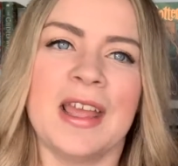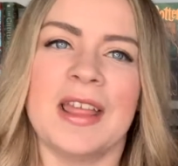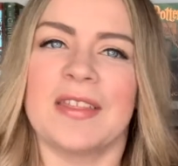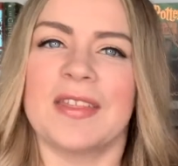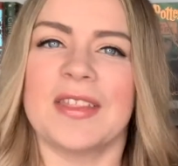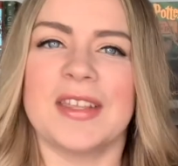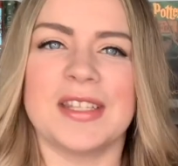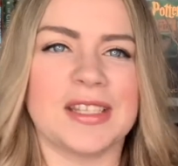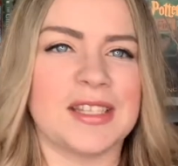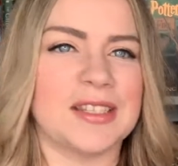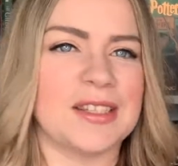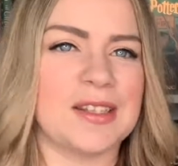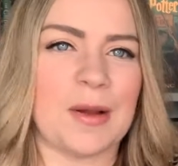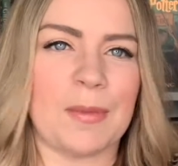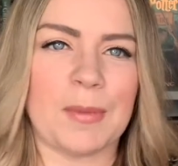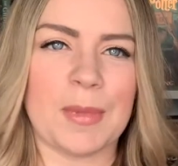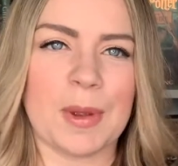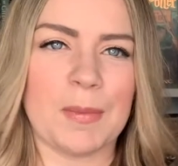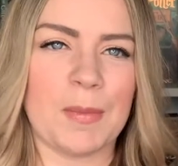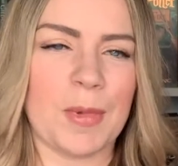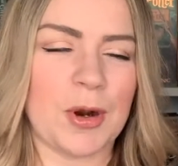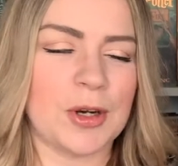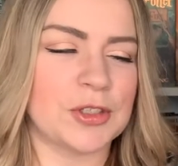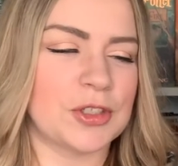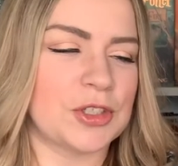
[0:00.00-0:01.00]
This is on my
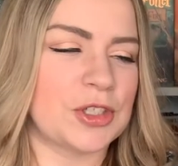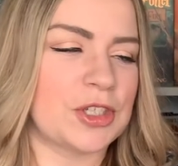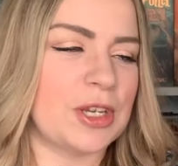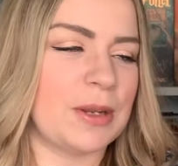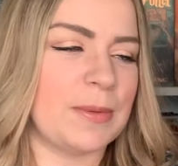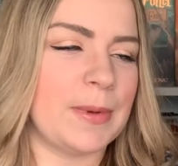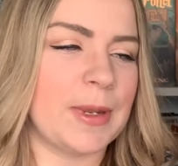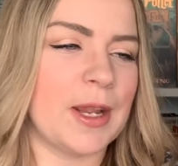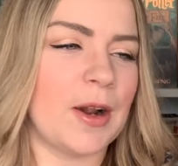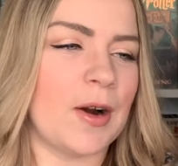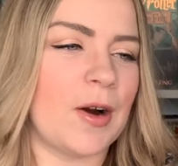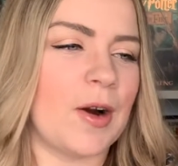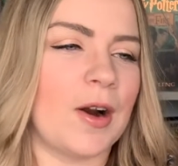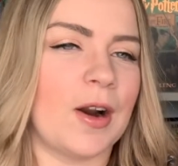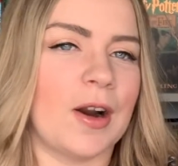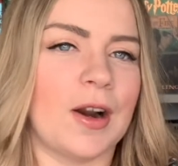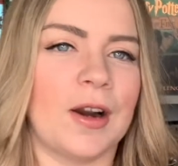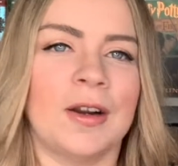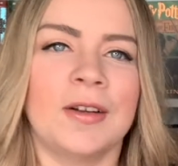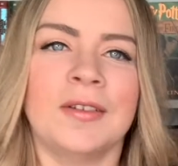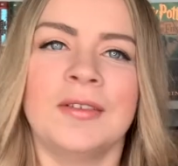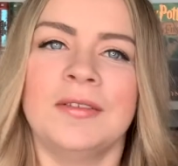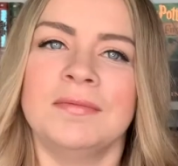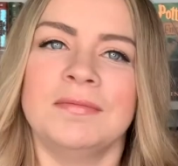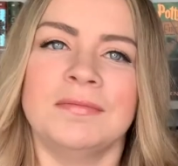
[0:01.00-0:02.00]
March
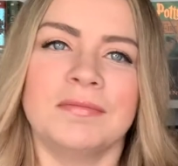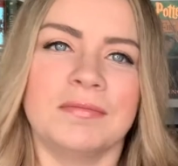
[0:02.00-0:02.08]
TBR.